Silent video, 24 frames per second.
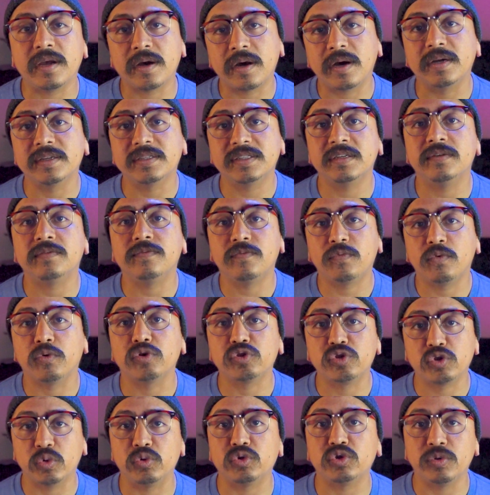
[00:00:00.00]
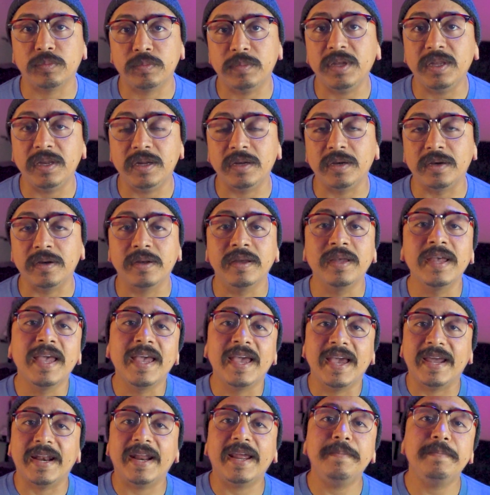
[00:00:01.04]
content for social media.
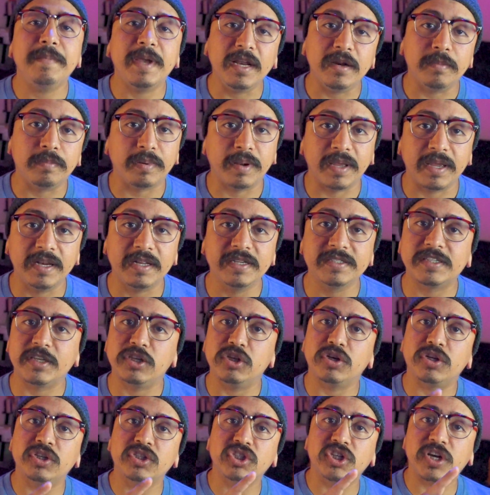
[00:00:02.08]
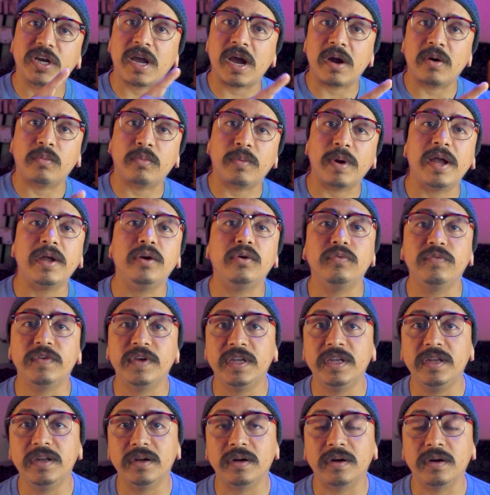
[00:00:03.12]
And I made a playlist that you can check out right over
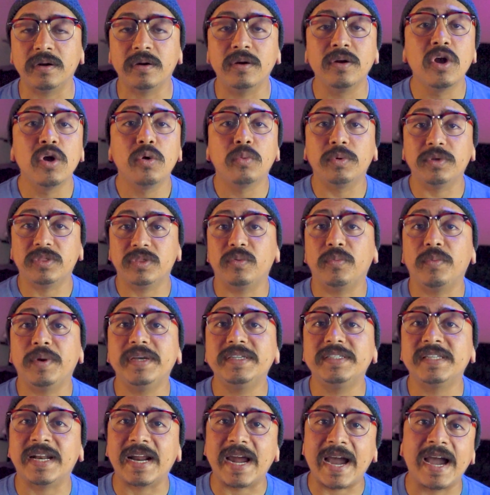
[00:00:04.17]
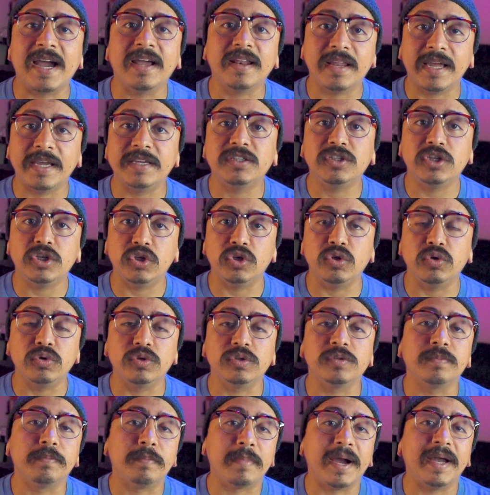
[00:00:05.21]
here with the ways that I like to
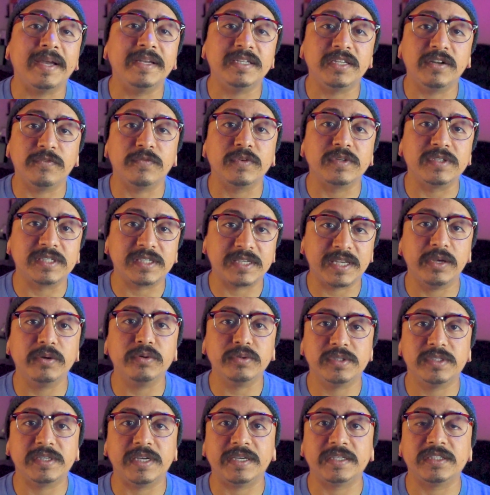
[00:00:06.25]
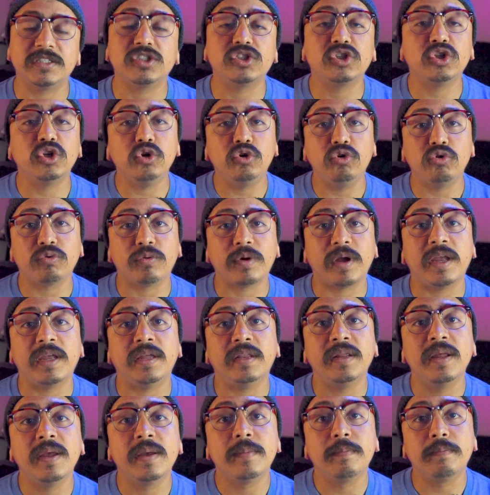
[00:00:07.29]
use my different skill sets to
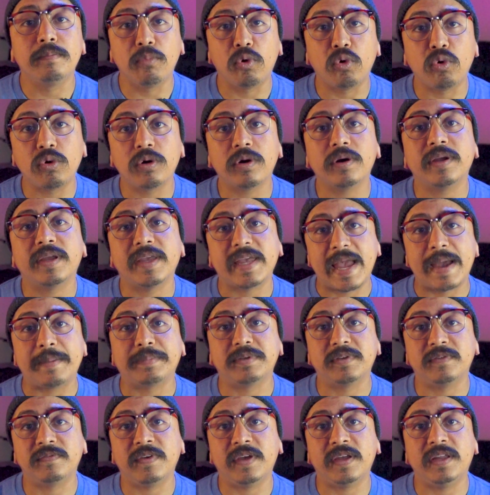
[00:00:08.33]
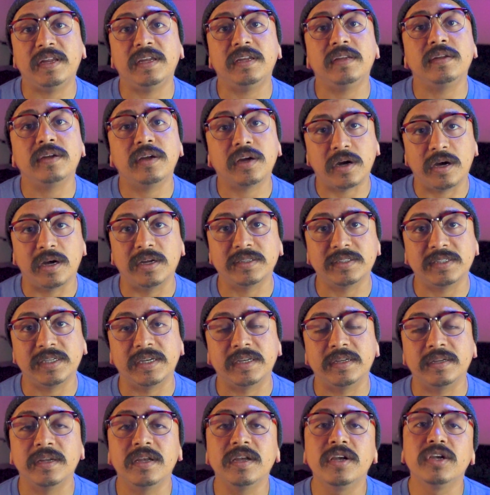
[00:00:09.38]
create more captivating
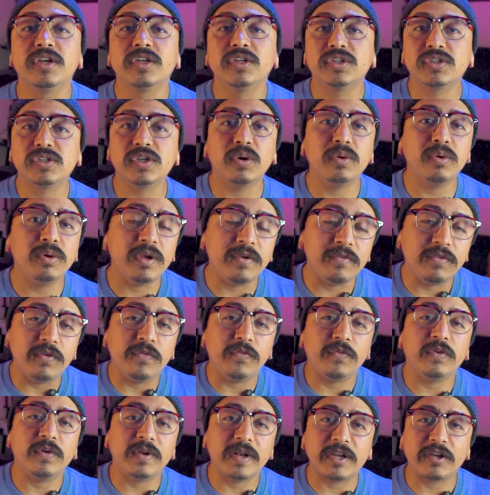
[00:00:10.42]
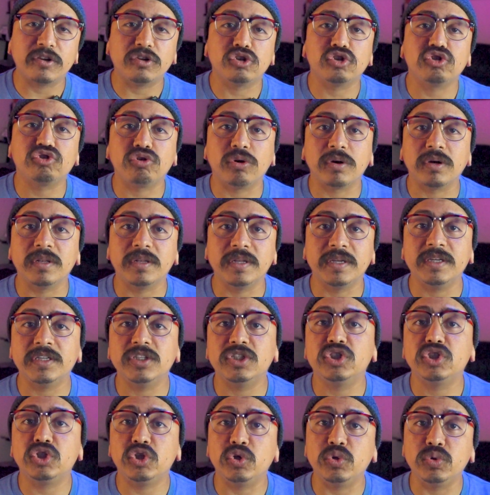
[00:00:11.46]
content. So if you feel like you're struggling
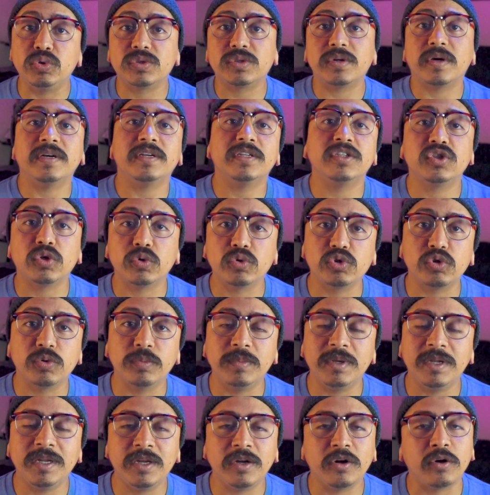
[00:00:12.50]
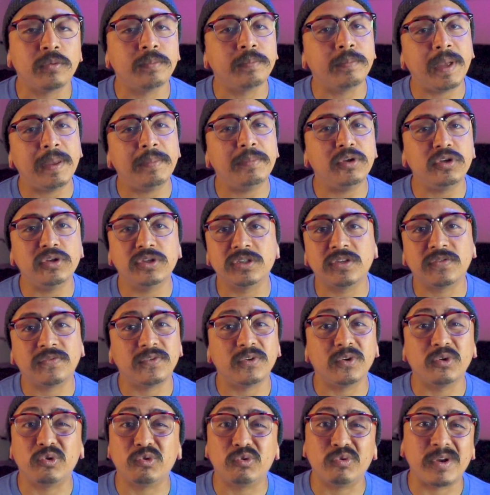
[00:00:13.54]
to start in social media, or maybe you just
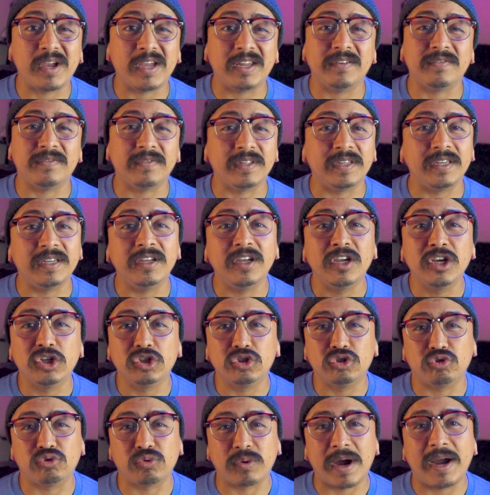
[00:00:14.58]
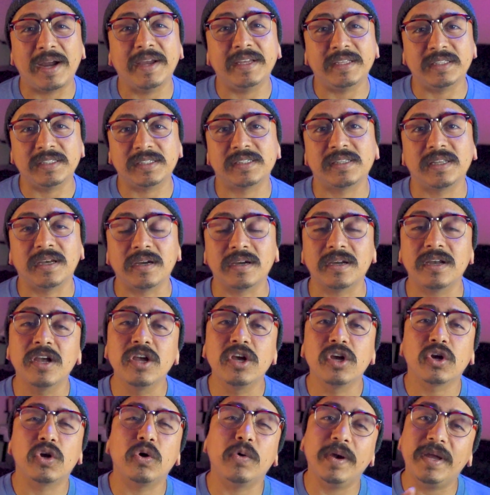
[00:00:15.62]
feel creatively dry and stuck,
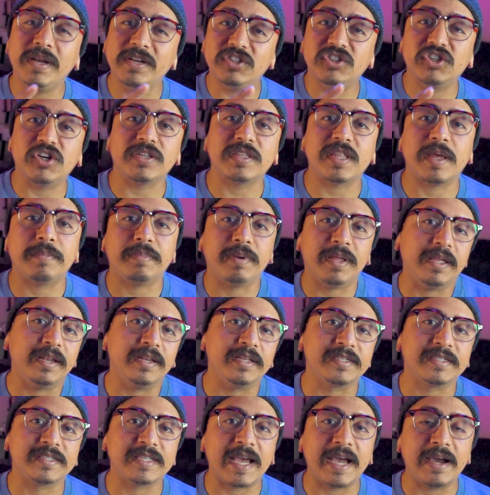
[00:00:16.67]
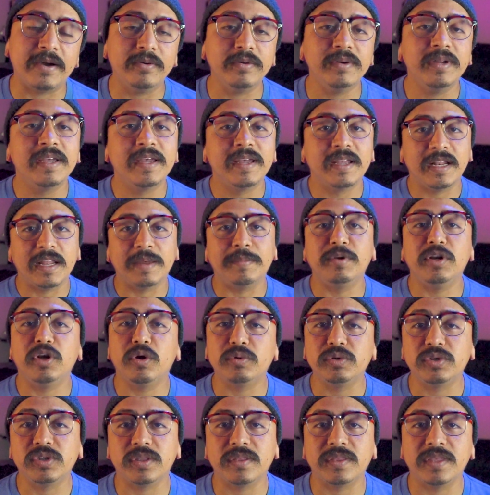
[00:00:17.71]
go ahead and check that playlist out. Let me know
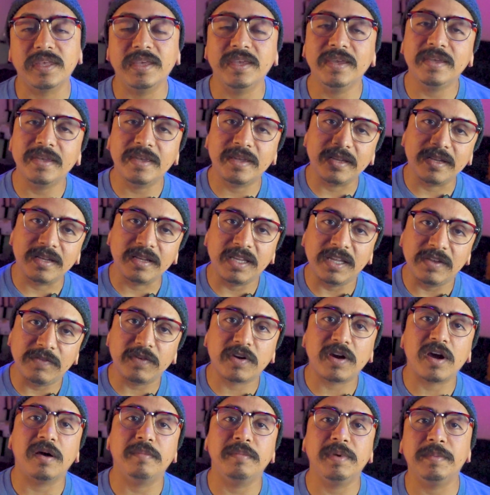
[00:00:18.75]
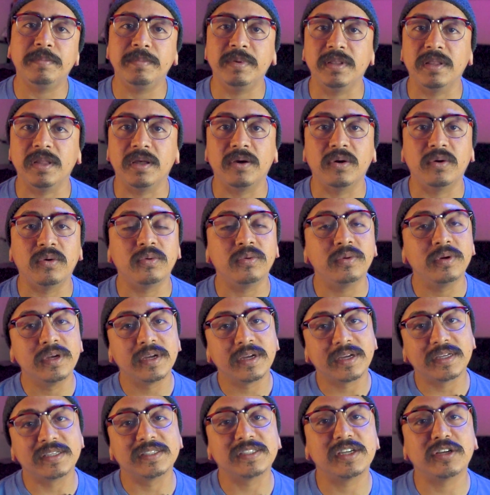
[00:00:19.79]
what you think. Leave a comment below.
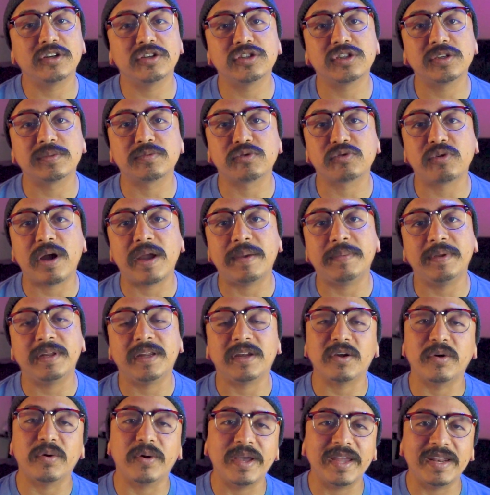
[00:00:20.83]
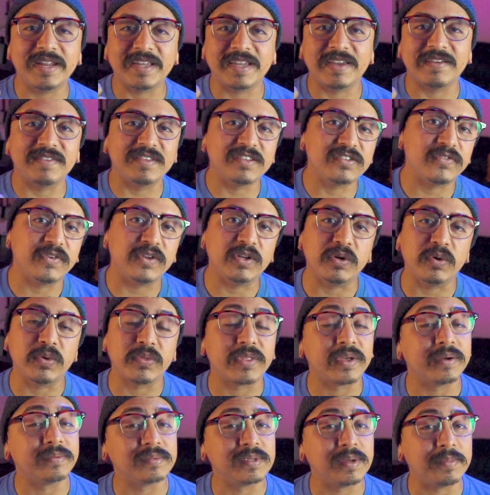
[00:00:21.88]
Consider subscribing, and go ahead and give this video a
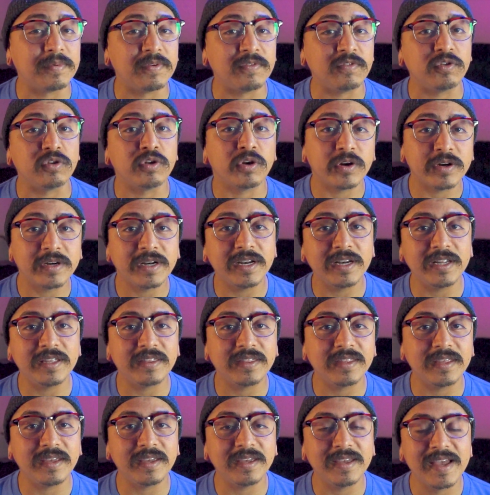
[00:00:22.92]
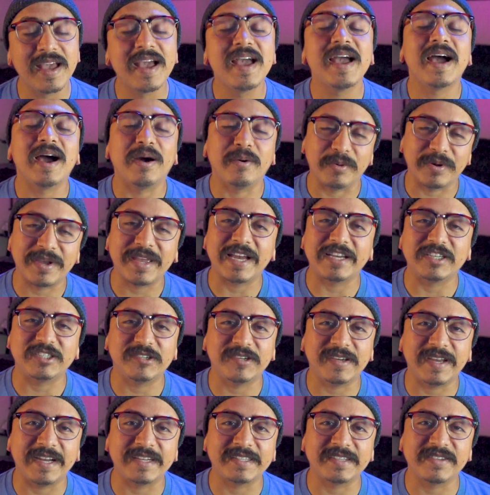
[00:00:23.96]
thumbs up if you learned anything. I will catch you
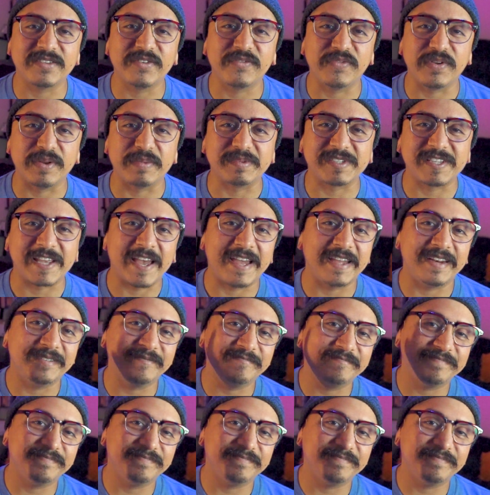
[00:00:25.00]
guys on the flip side.